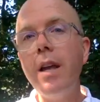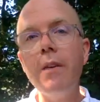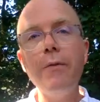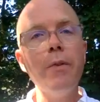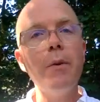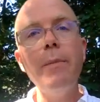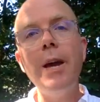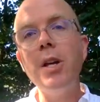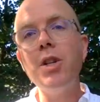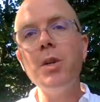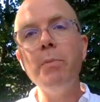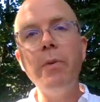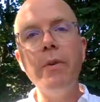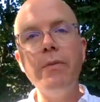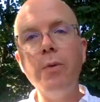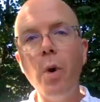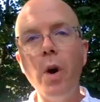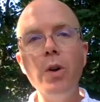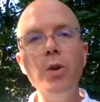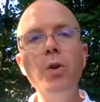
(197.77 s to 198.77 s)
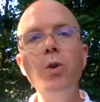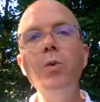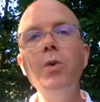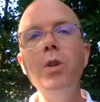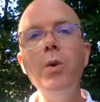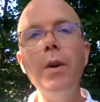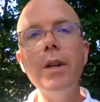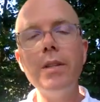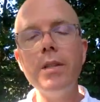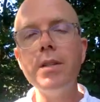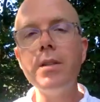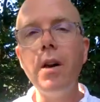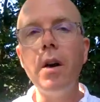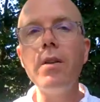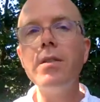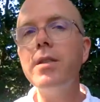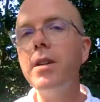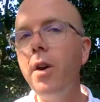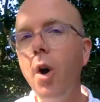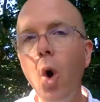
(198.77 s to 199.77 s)
information before a new unit
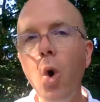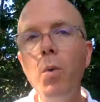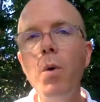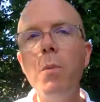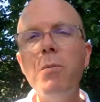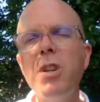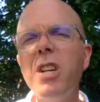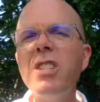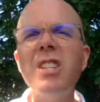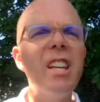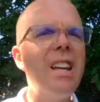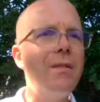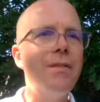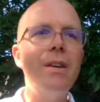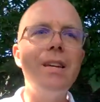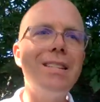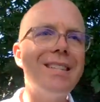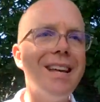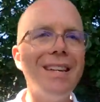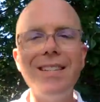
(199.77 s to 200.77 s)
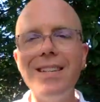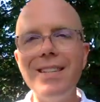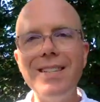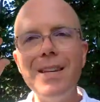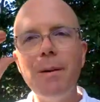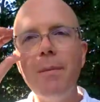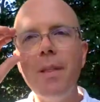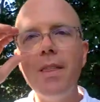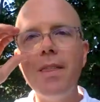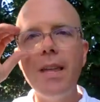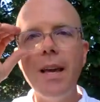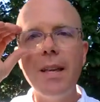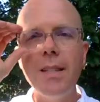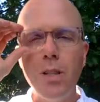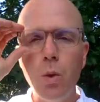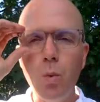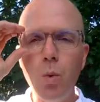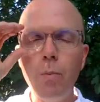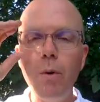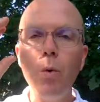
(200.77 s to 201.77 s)
starts in homeroom just to give you a sense of some of the things
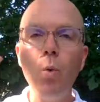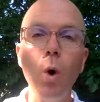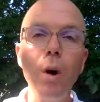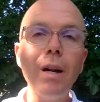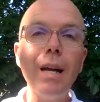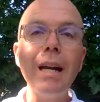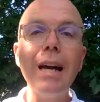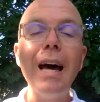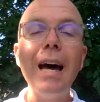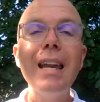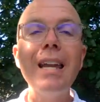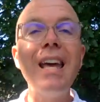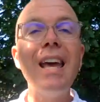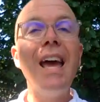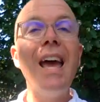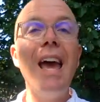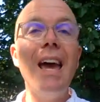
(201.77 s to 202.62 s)
that we'll be working on